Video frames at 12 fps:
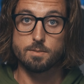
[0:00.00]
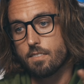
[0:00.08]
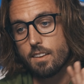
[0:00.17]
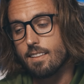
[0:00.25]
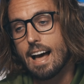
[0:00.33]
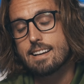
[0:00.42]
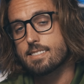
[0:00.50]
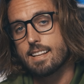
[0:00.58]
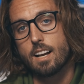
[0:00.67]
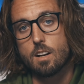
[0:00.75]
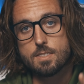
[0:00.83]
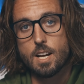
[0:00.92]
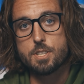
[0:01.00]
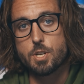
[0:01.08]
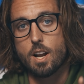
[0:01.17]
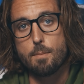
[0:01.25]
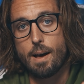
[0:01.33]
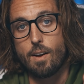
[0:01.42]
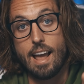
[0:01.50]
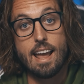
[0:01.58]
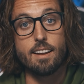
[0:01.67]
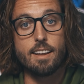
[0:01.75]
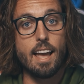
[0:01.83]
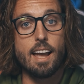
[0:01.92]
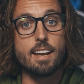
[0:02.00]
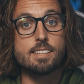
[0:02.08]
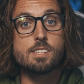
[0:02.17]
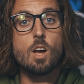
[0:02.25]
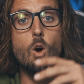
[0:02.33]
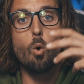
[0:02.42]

The last thing I'll touch on about 8K is